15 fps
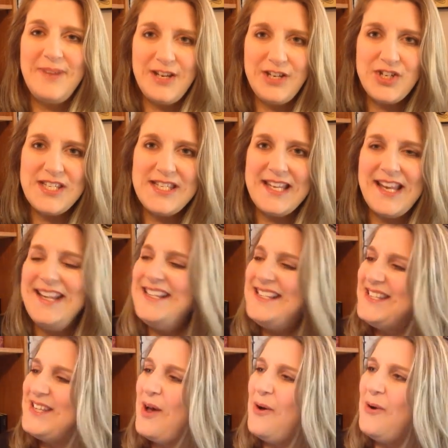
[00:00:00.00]
interesting.
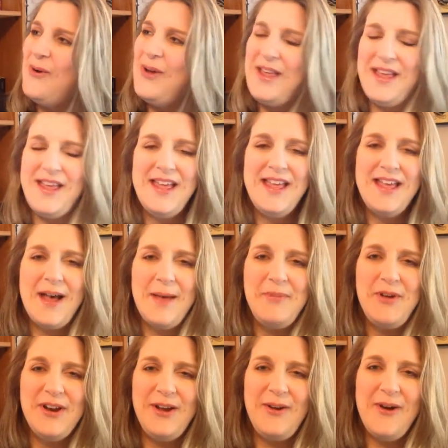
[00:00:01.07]
So I'm
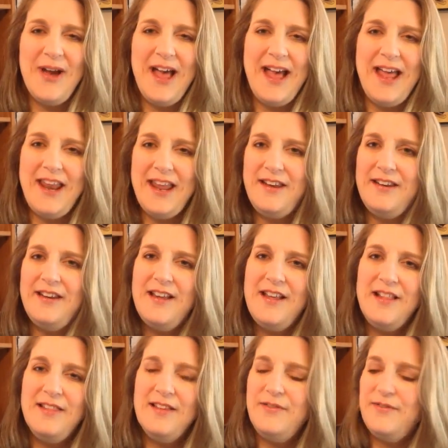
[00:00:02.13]
going to go ahead and
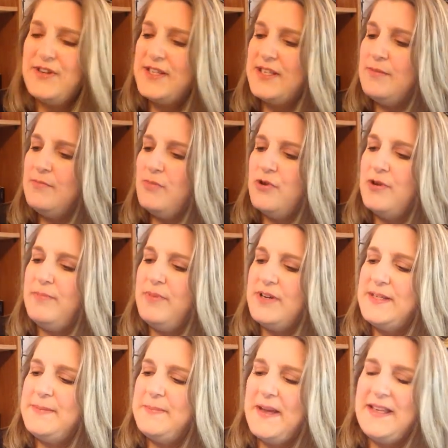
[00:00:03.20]
look for some more
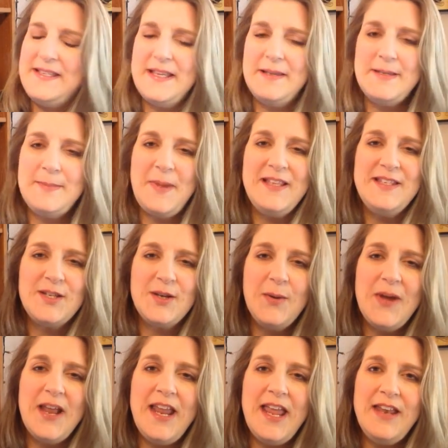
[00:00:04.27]
books by Spencer
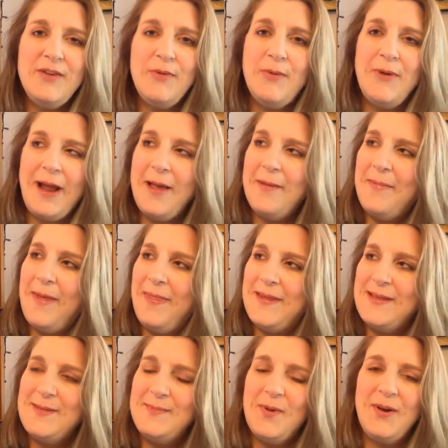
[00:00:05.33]
Quinn and recommend
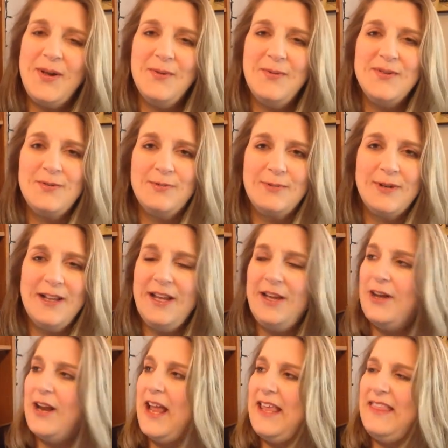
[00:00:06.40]
this book. It was really
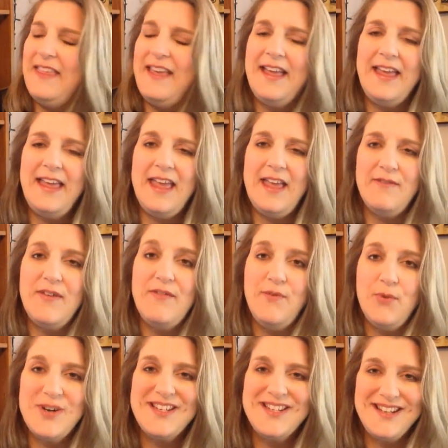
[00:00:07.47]
good. I think I gave it
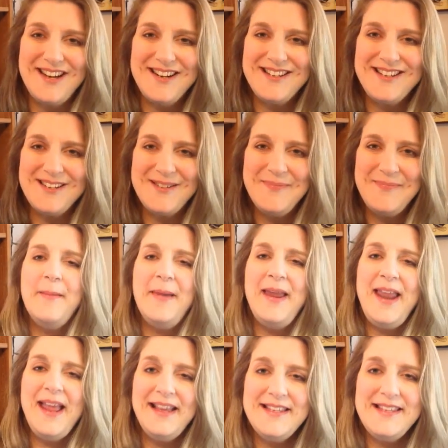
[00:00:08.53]
4 stars. My
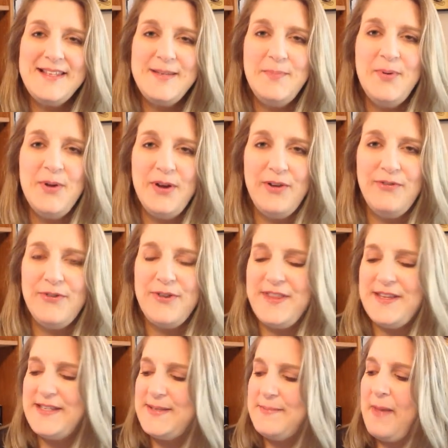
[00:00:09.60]
next book for
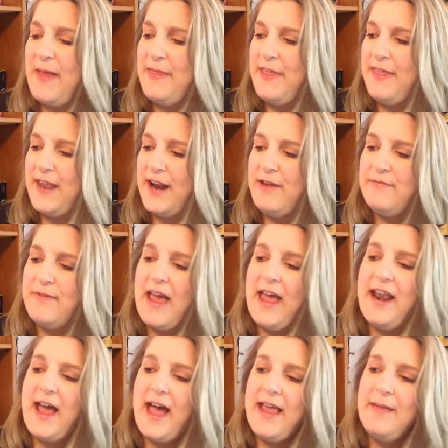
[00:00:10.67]
this month that I
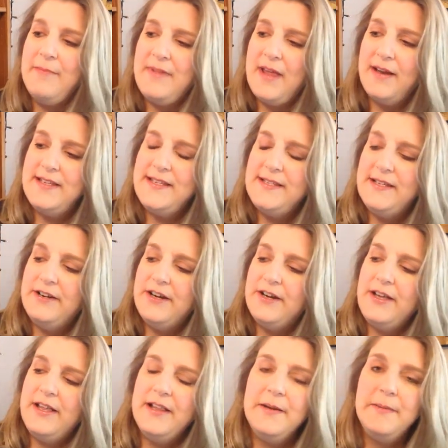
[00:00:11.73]
read, I Am Not a
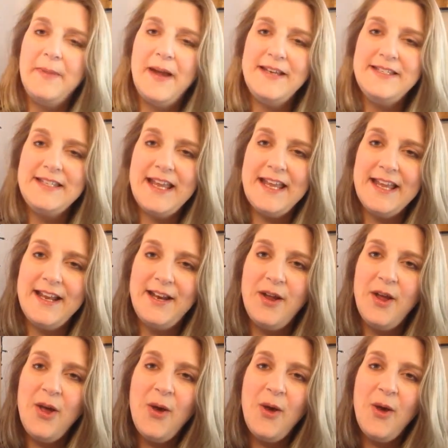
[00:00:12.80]
Serial Killer by Dan